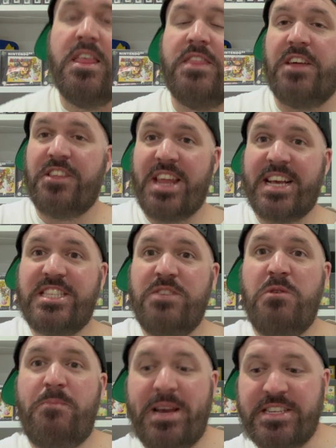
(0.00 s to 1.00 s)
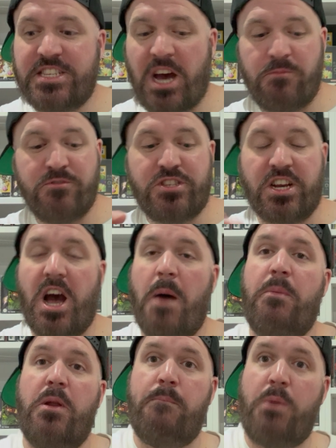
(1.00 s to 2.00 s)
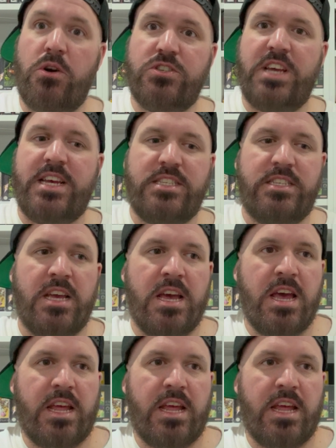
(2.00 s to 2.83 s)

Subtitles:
Now, the next thing we picked up was a couple of box sets.